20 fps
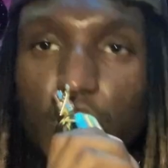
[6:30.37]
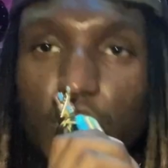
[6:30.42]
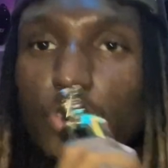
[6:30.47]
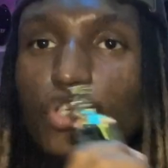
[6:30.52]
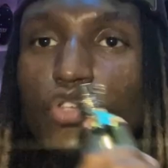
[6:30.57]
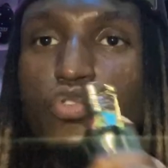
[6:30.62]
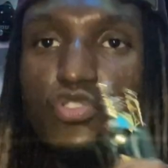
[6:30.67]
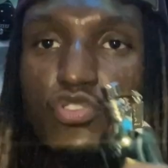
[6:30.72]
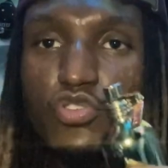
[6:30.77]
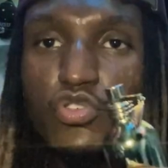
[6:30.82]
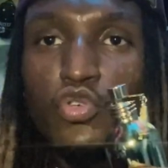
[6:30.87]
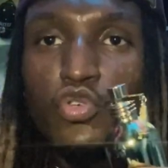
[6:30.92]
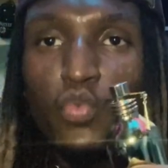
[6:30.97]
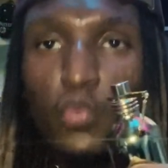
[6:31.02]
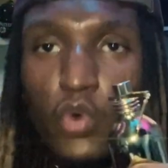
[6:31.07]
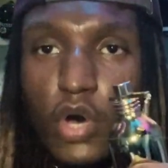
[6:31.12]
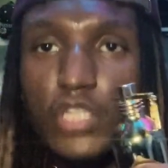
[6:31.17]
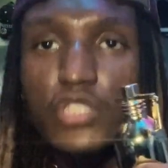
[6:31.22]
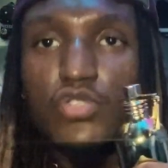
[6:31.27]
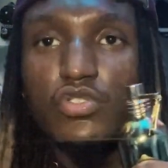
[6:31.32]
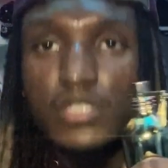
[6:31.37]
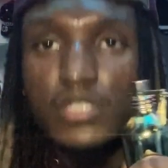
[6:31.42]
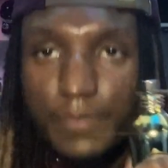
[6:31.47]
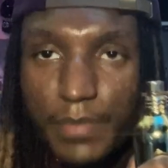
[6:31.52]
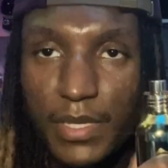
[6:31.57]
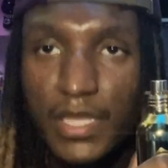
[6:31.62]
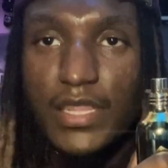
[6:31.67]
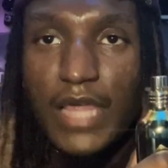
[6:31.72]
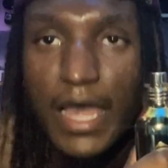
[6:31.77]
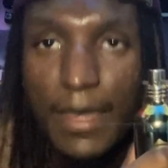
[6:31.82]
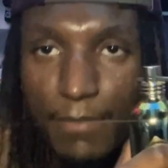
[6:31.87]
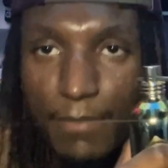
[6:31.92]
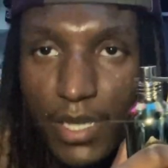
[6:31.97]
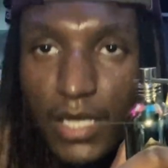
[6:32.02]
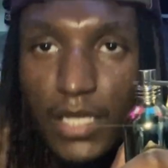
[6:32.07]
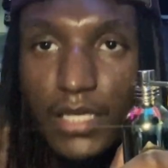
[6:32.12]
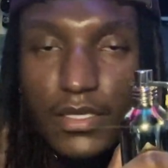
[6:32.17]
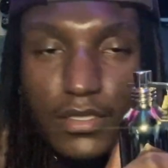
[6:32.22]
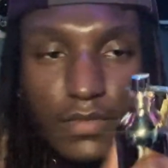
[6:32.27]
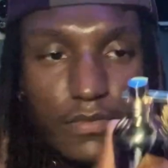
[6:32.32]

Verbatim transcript: You, you want to spend that money.